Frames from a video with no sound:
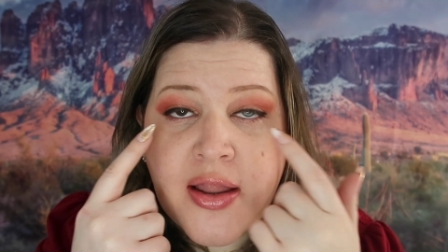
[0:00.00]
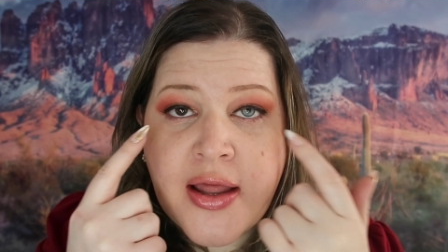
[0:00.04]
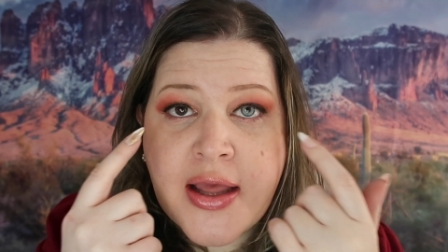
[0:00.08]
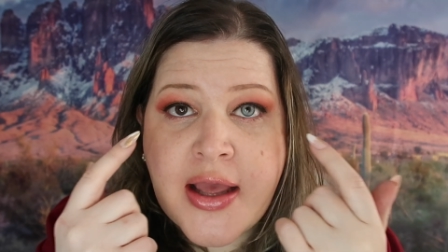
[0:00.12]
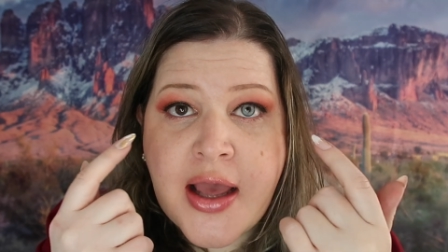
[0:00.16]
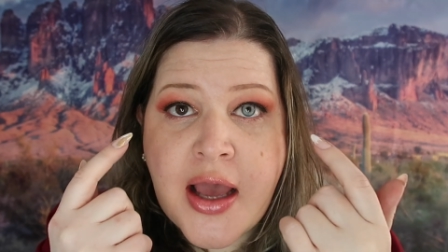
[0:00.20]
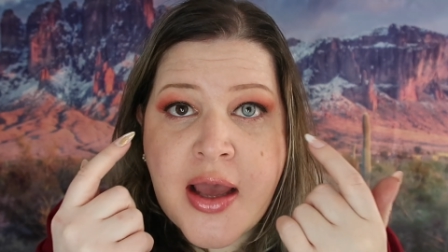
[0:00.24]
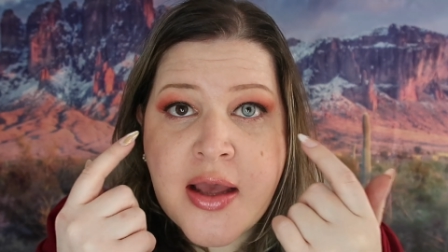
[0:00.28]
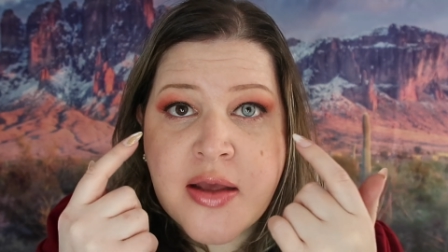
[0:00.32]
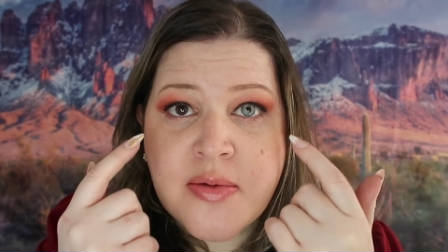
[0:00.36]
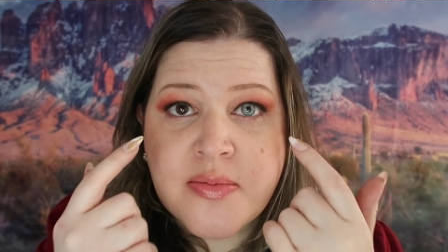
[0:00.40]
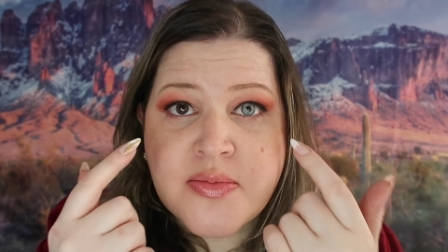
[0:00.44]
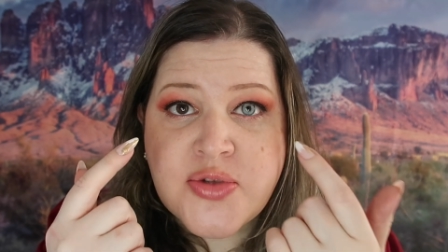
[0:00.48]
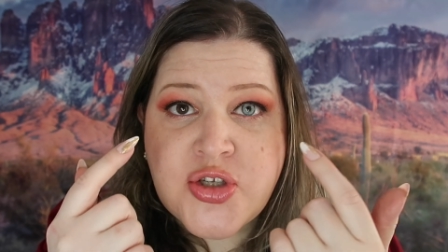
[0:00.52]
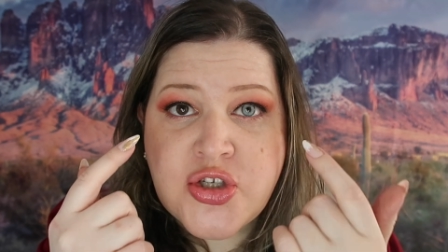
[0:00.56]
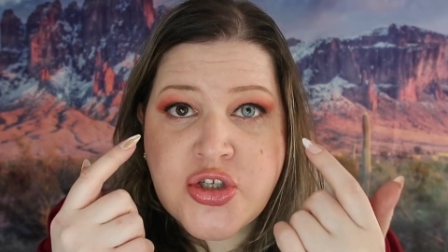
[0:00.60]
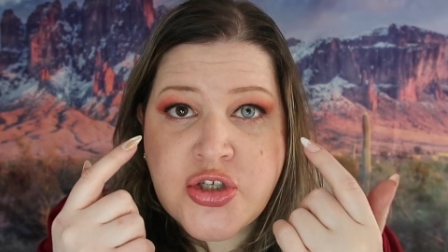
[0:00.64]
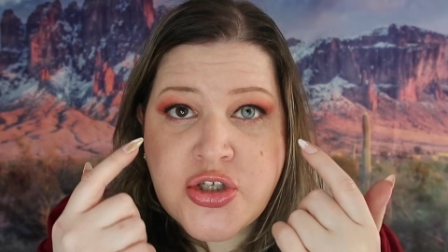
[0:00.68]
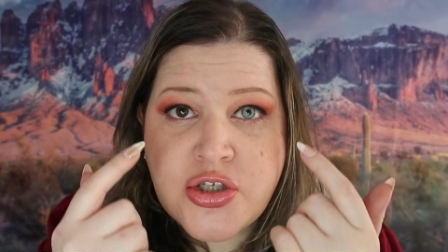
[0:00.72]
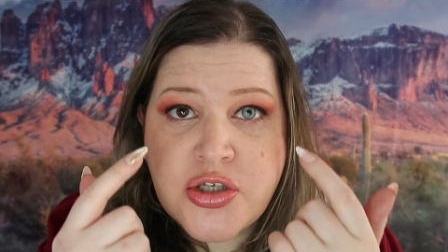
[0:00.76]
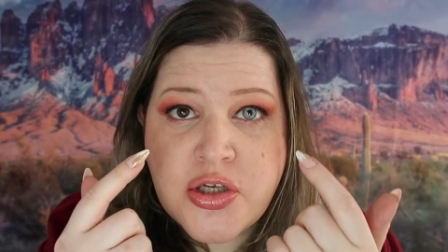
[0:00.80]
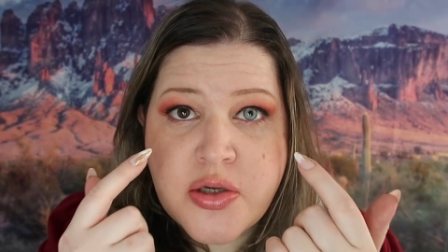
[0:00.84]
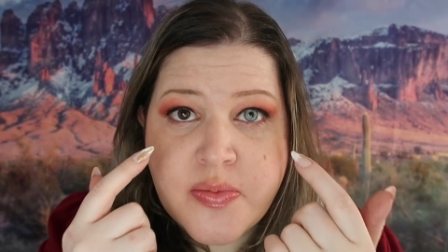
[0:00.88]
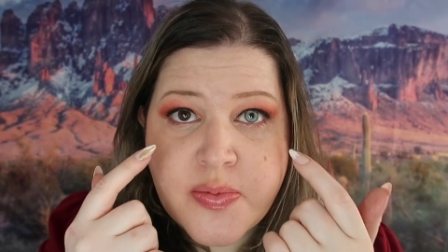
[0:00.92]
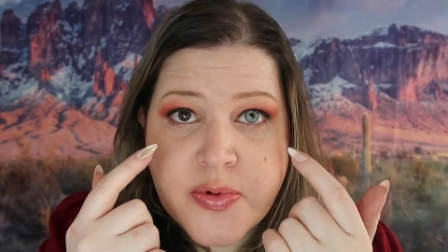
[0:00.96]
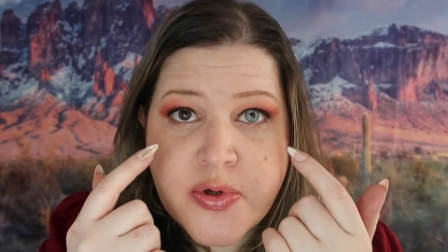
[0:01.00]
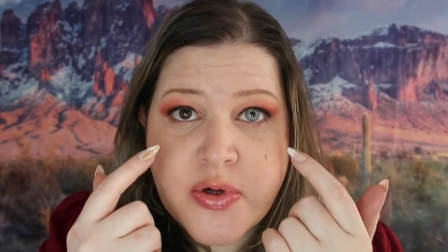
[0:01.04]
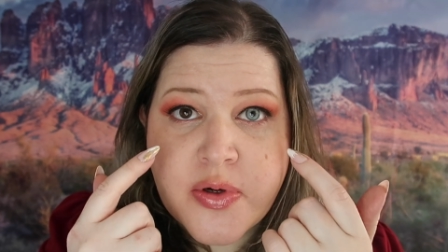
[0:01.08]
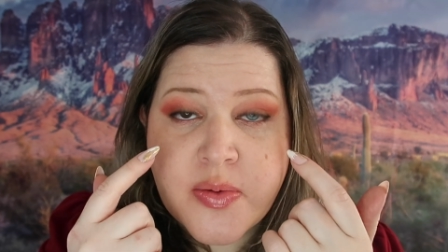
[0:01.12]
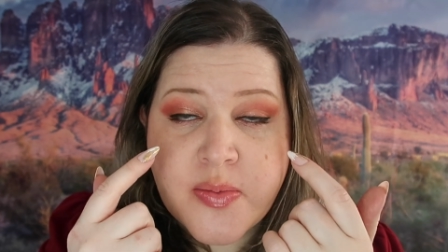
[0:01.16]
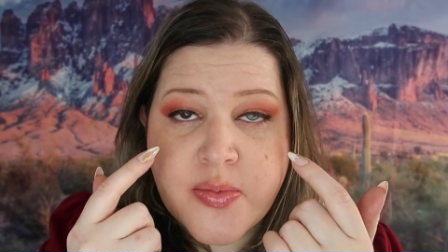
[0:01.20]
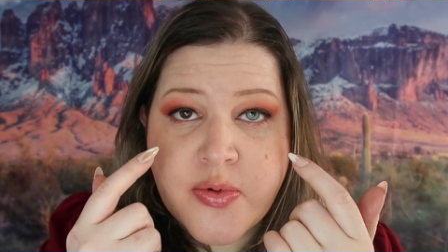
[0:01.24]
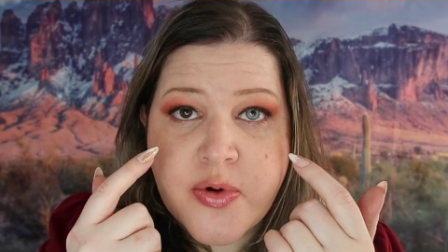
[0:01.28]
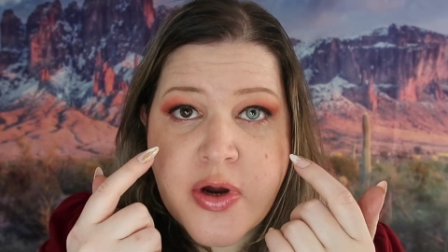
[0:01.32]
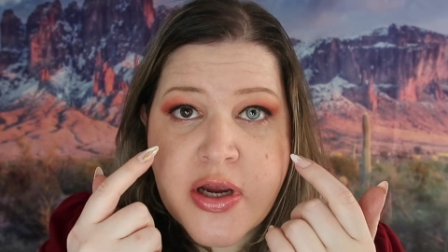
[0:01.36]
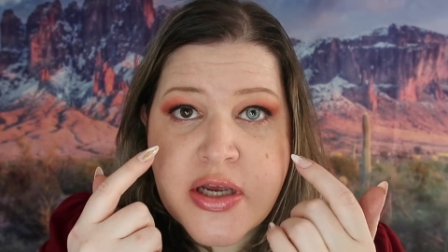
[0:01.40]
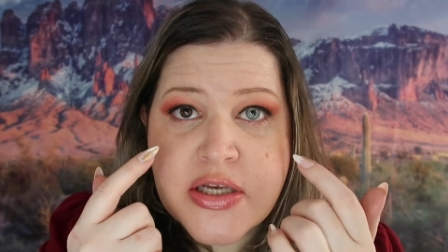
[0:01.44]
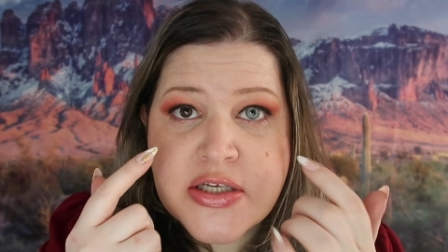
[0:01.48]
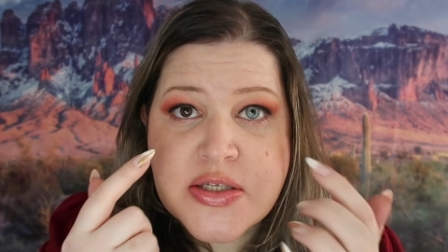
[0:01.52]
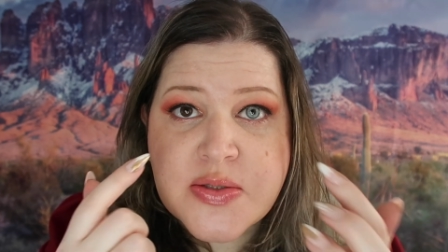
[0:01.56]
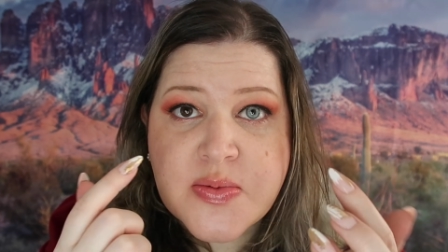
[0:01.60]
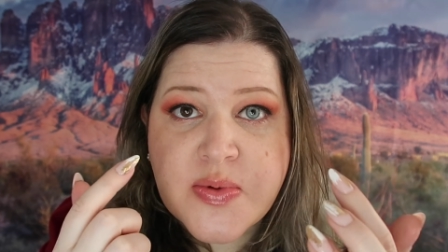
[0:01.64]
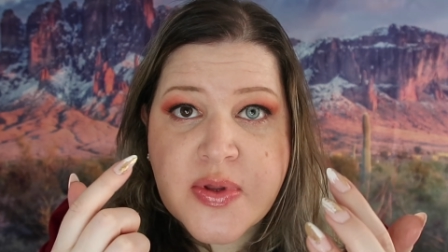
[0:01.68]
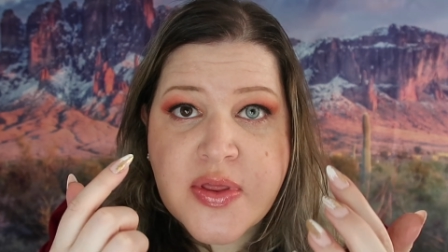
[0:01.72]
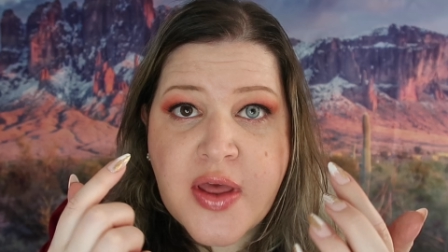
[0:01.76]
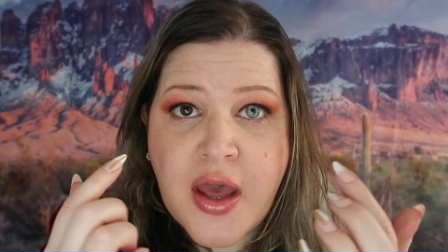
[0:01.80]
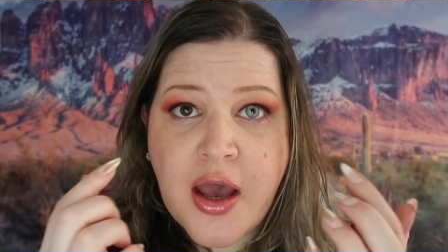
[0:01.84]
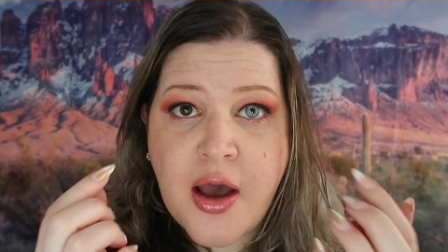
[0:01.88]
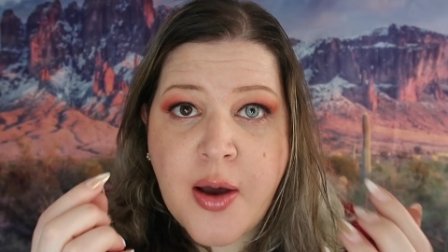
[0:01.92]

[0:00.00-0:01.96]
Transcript: Like, I am super impressed with